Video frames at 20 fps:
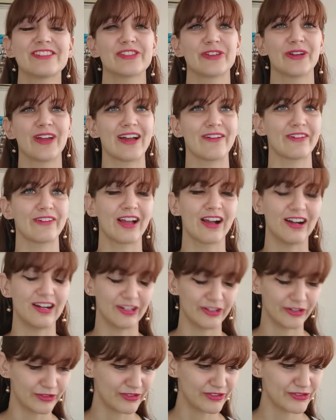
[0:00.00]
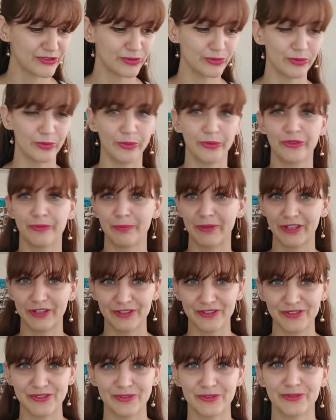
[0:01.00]
so having harder stools, bigger
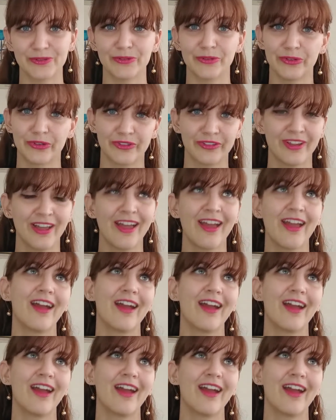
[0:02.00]
stools,